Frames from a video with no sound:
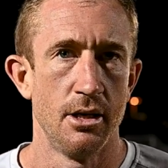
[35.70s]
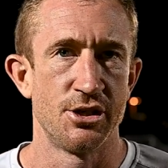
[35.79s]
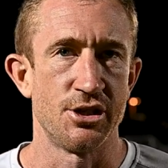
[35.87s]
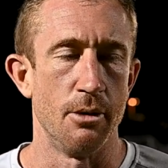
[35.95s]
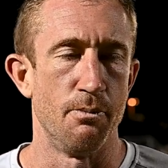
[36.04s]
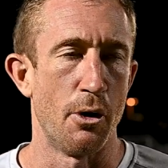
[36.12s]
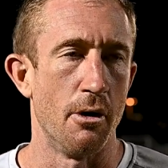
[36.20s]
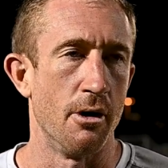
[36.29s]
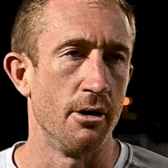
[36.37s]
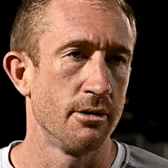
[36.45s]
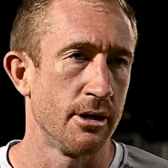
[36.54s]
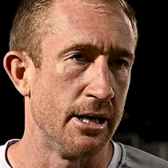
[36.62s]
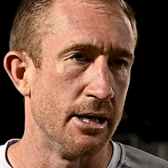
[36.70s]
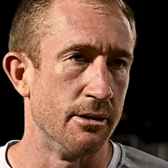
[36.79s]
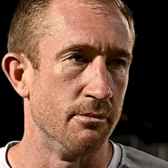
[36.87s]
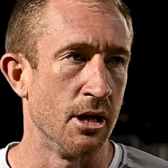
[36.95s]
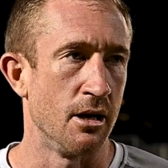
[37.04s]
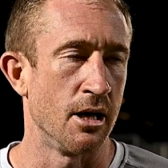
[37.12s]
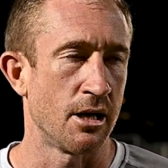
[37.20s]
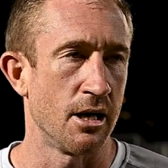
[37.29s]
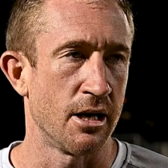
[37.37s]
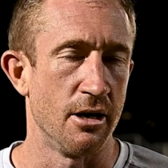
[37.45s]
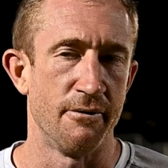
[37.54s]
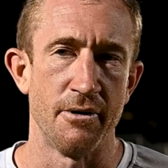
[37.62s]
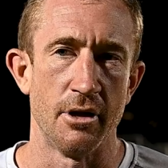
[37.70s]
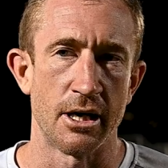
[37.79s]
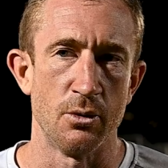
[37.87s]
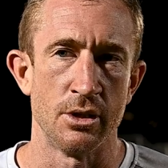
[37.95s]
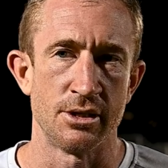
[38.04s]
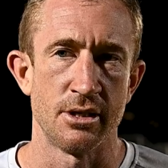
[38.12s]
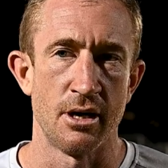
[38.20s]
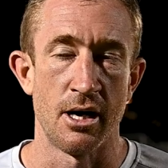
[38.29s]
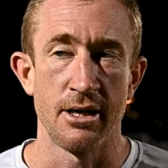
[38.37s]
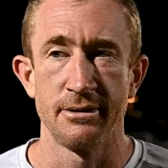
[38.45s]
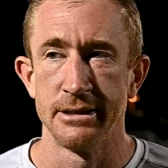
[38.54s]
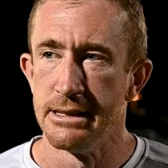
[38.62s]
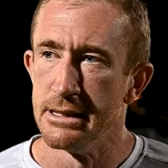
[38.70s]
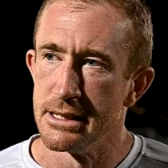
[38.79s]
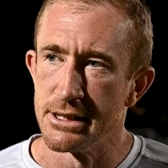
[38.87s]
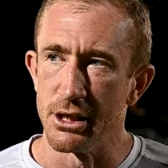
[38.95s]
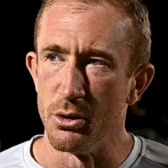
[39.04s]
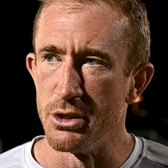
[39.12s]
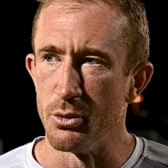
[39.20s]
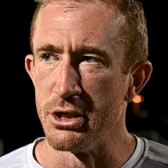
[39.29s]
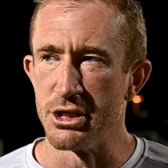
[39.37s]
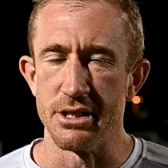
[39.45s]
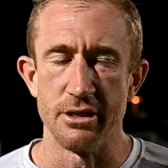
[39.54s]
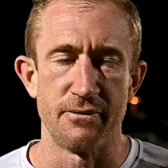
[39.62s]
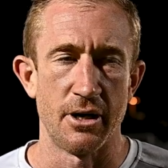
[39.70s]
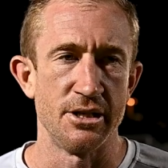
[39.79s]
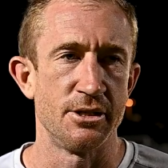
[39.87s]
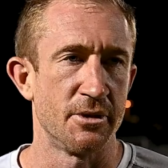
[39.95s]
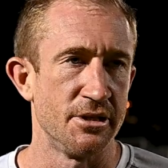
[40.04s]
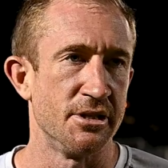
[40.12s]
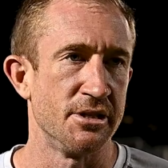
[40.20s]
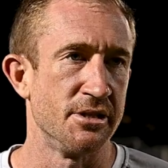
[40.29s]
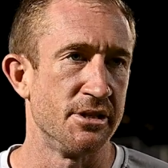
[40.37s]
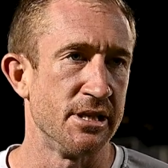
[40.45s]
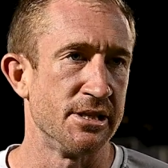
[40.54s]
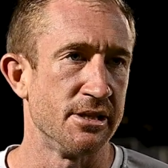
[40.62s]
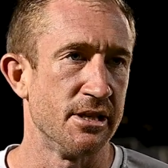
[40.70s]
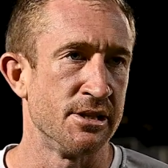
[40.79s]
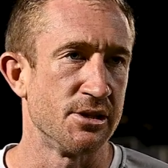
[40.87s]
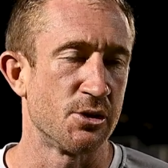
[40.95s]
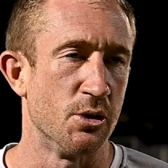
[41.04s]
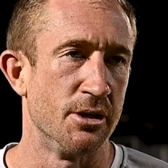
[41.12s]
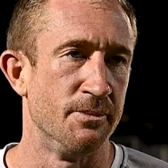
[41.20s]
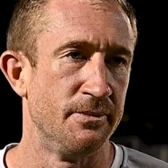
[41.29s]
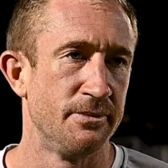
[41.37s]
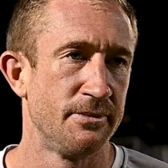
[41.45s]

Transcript: subpar, like I kind of feel like it was tonight. So we just need to find some consistency as a squad.